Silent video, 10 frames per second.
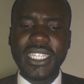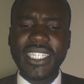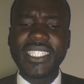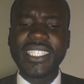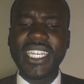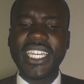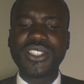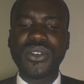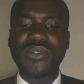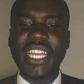This is a
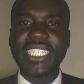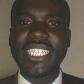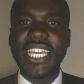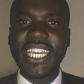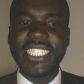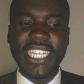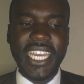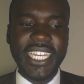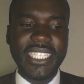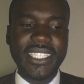case of
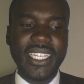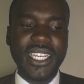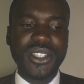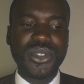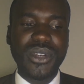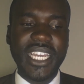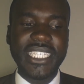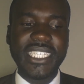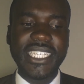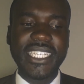1988 to
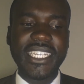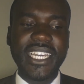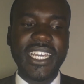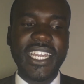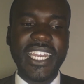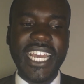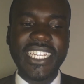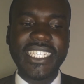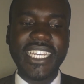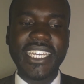
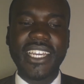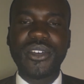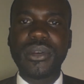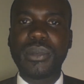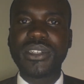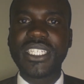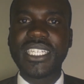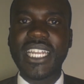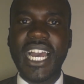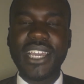1990, reported
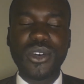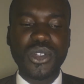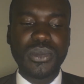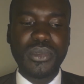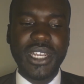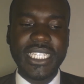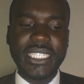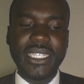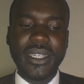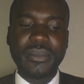in High Court
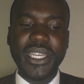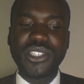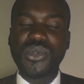Bullet, page